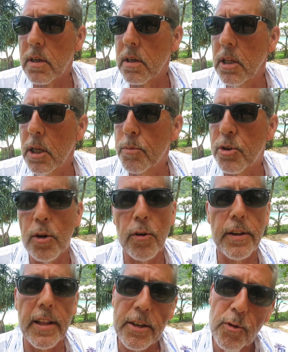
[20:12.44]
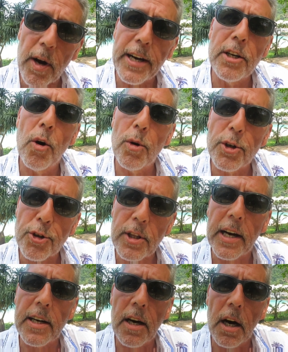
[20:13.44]
Club Soda, and that's why I noticed
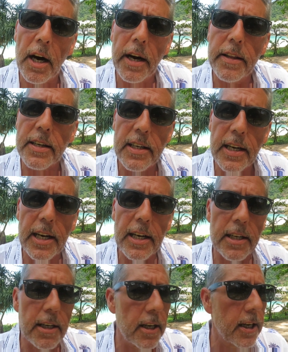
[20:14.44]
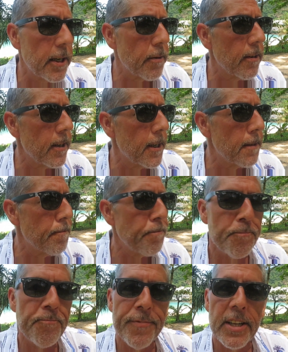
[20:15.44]
that guy, the Canadian guy, right?
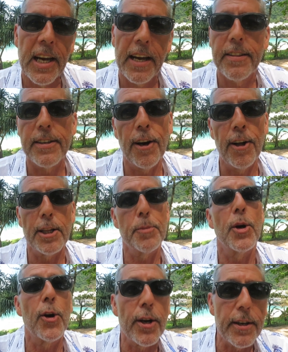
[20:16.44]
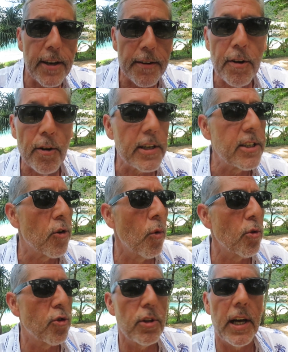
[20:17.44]
And then Oliver, and I've already
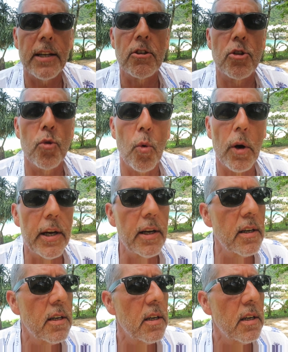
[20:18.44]
told you that story.